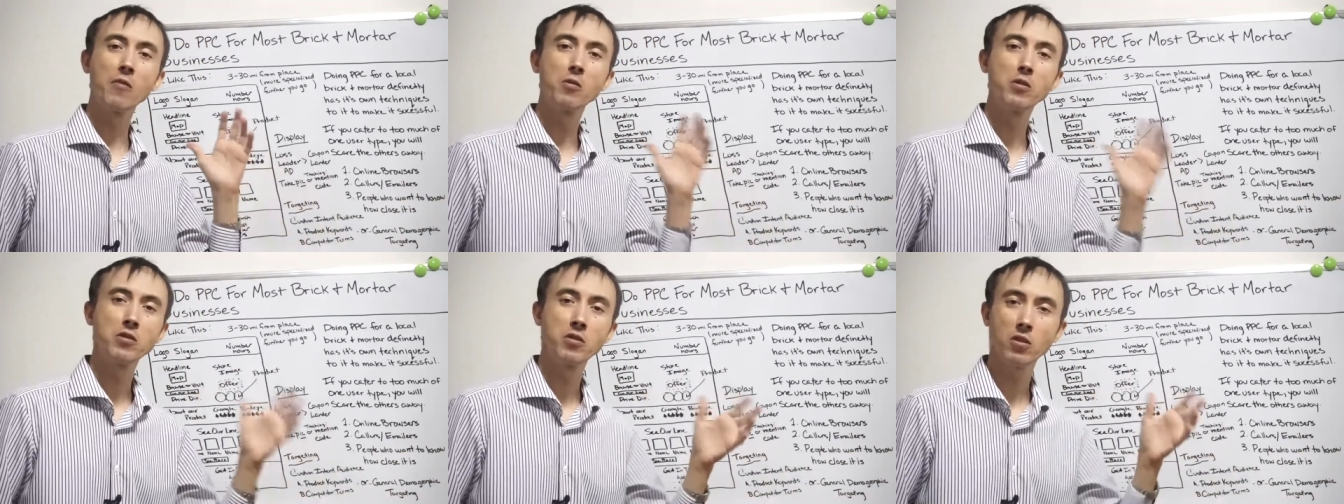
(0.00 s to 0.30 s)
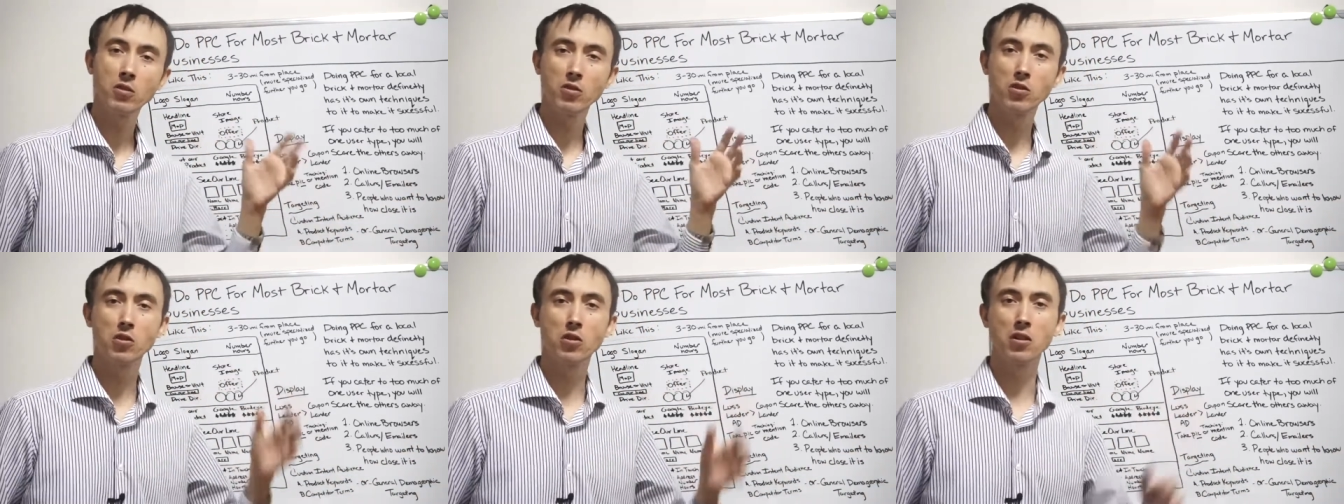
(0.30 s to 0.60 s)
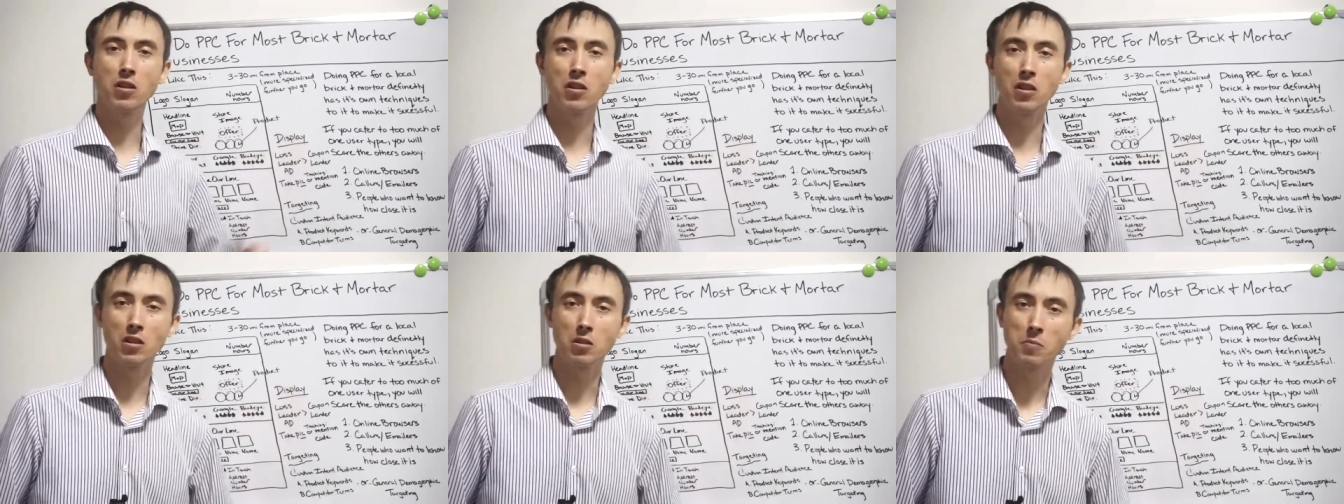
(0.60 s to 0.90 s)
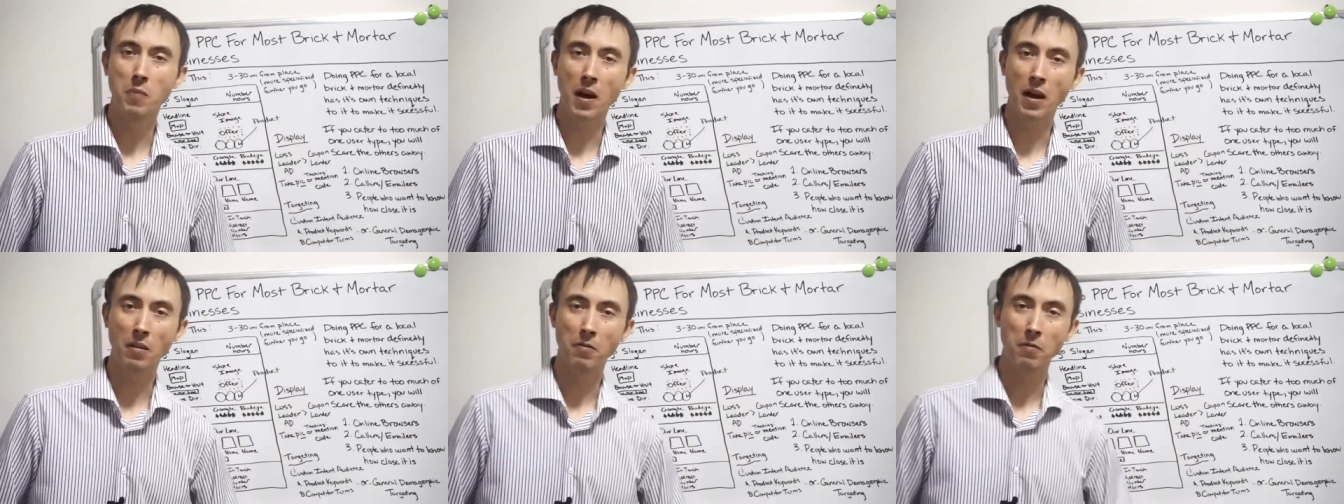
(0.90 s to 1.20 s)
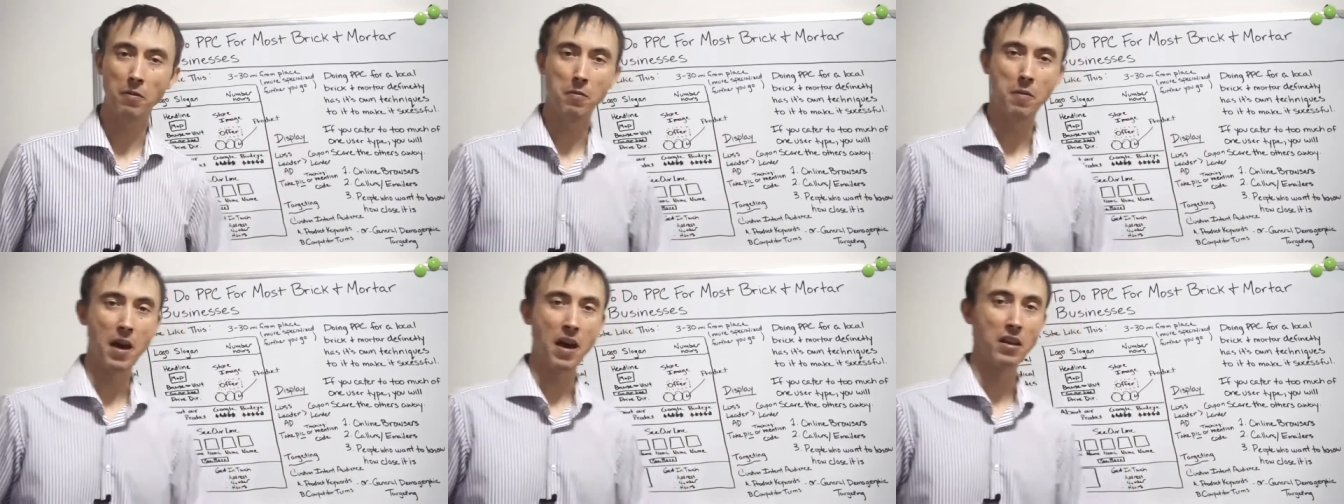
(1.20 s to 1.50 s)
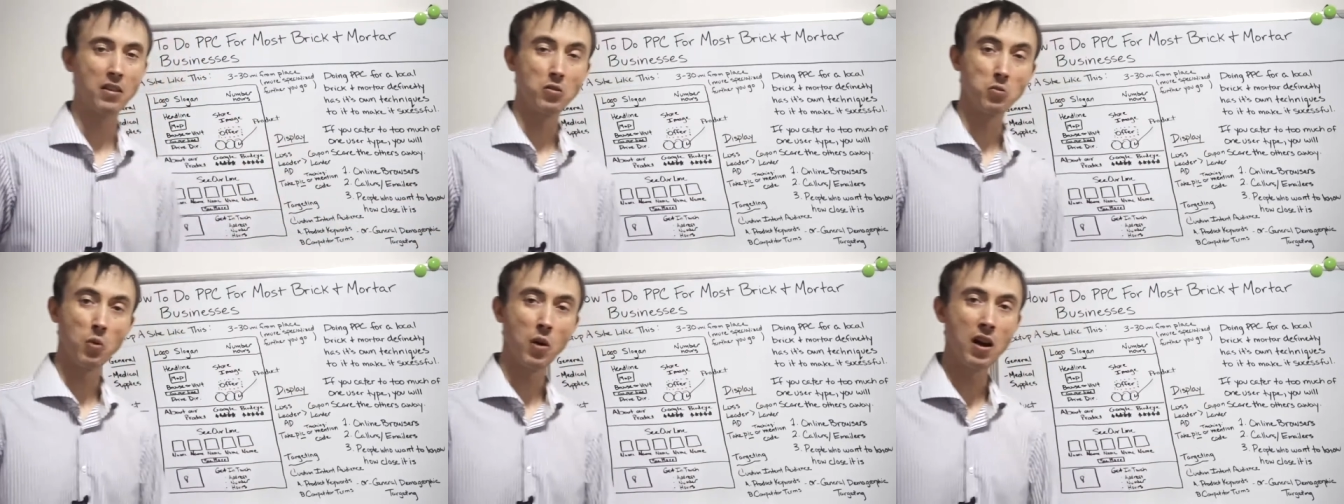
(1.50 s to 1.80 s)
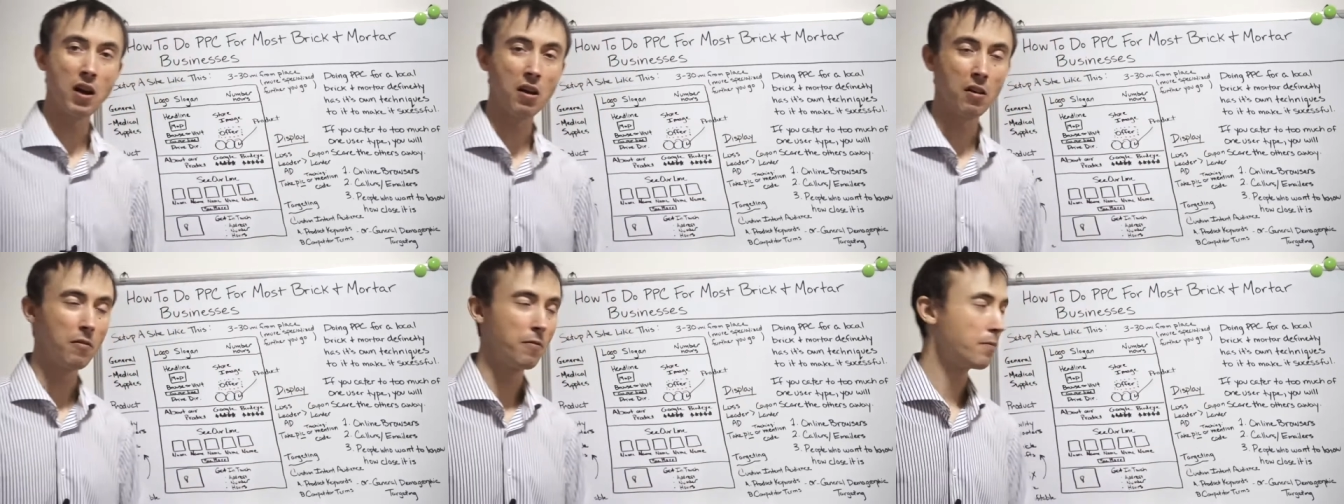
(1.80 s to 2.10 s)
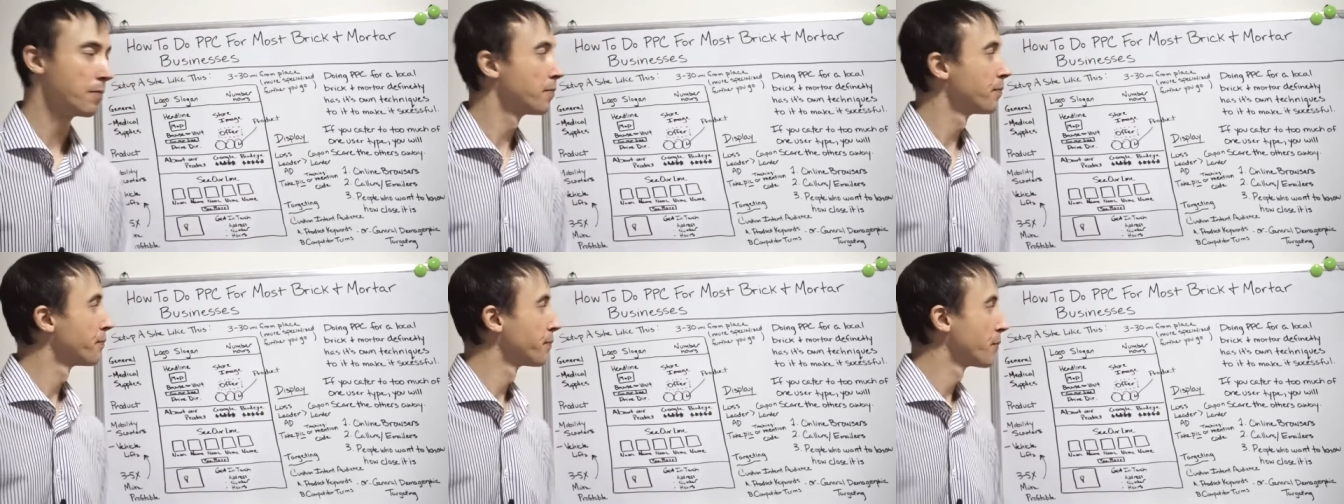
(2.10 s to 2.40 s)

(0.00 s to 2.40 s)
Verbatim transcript: of results you can expect from that as well.